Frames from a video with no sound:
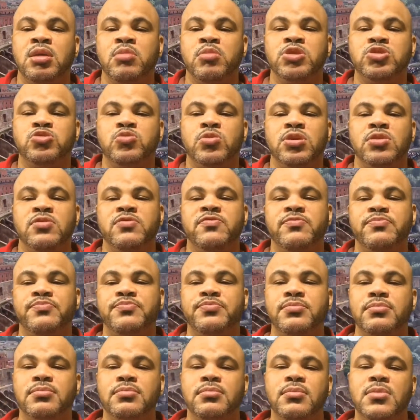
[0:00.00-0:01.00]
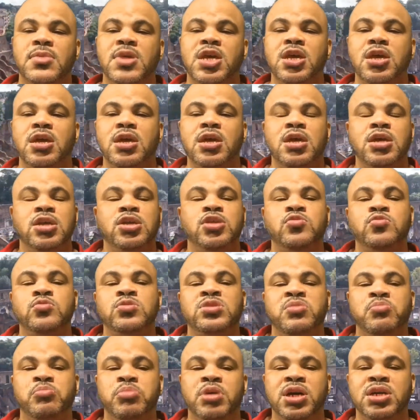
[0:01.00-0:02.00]
Number 12,
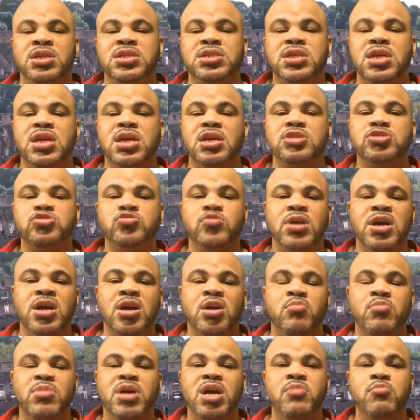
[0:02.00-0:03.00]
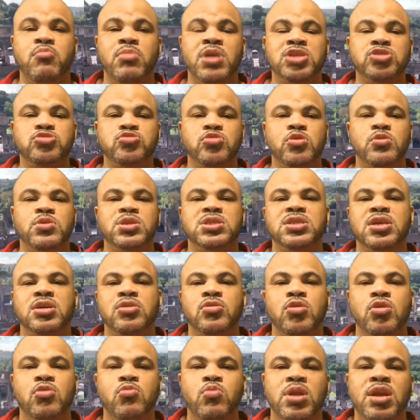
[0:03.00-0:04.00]
use the bus, tram, metro,
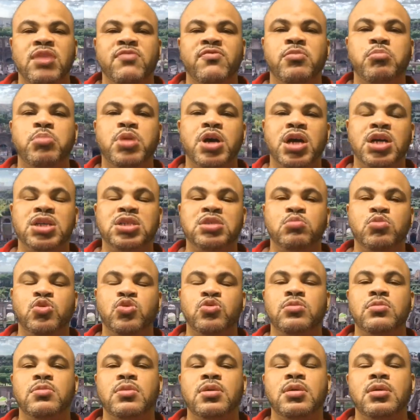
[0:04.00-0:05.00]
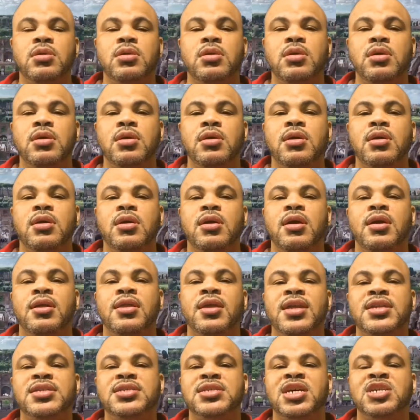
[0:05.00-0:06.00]
etc. whenever possible.
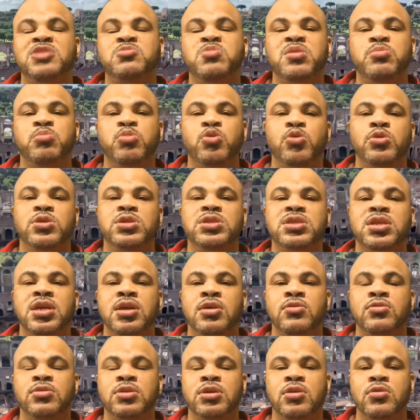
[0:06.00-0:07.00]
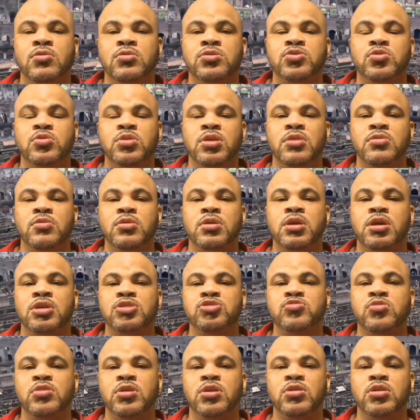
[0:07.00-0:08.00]
A lot of times people are scared to go to another
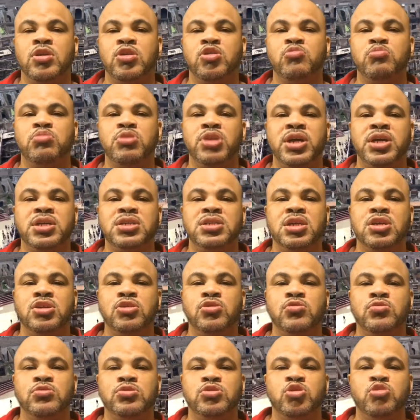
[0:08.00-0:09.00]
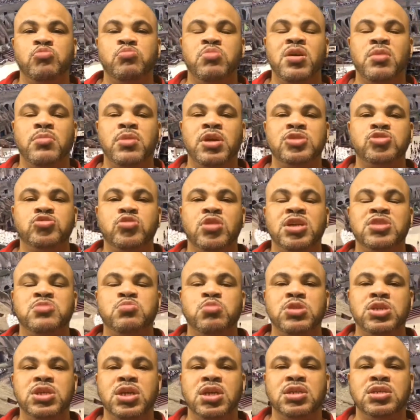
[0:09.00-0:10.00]
country or another place and use their public
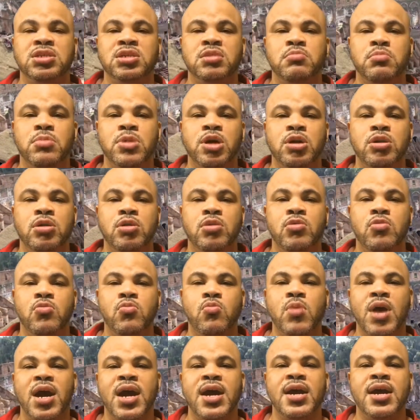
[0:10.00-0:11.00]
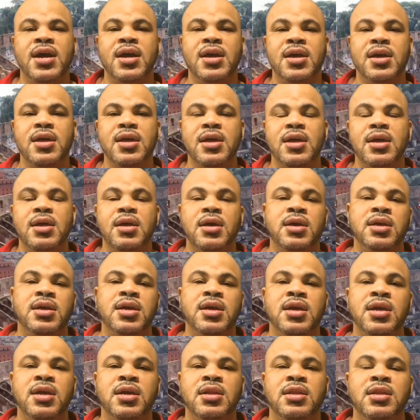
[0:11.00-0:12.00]
transportation, but why?
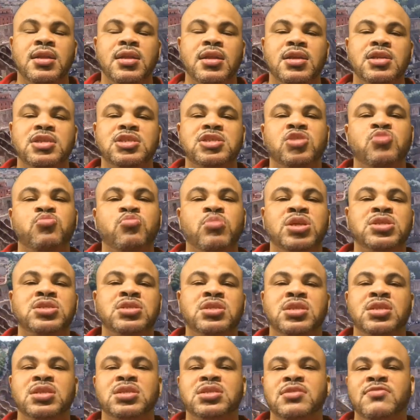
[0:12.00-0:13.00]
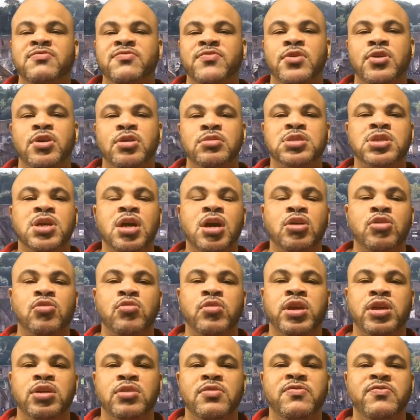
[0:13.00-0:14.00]
Again, so much of this involves
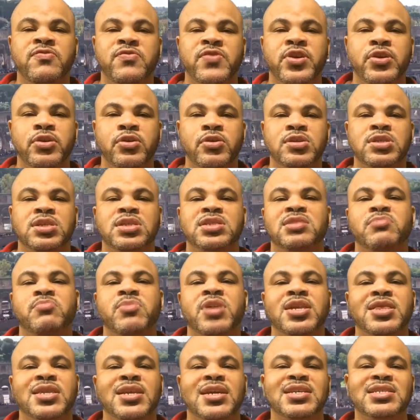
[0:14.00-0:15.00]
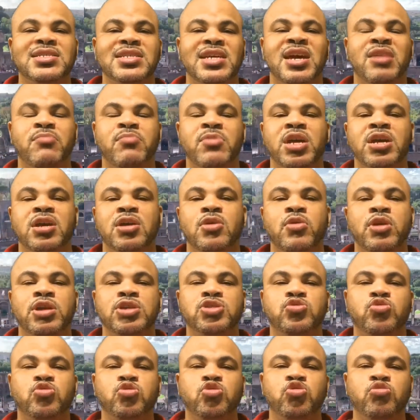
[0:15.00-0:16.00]
conquering your fears. It's about the excitement,
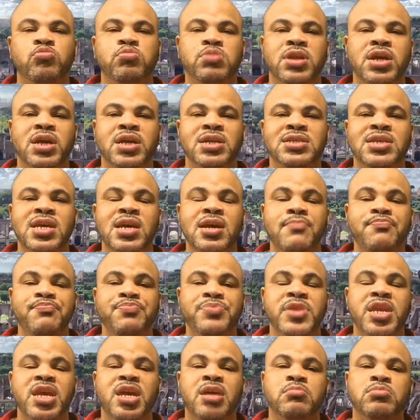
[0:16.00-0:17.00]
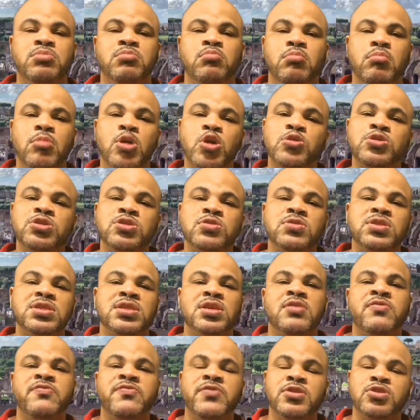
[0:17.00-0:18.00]
going to a new place. Immerse
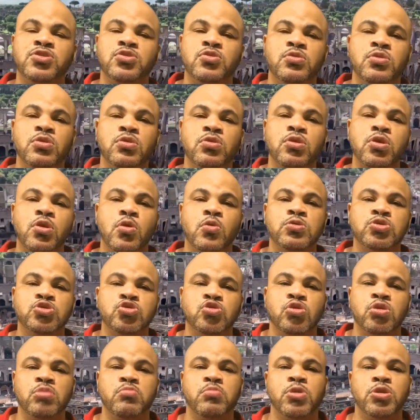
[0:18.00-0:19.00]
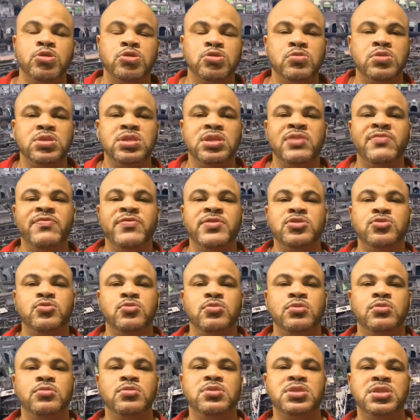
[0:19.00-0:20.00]
yourself into their culture, immerse yourself
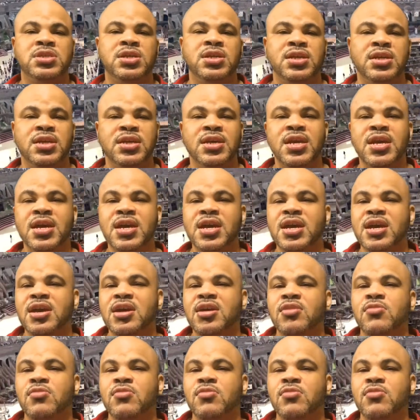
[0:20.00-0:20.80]
into their city.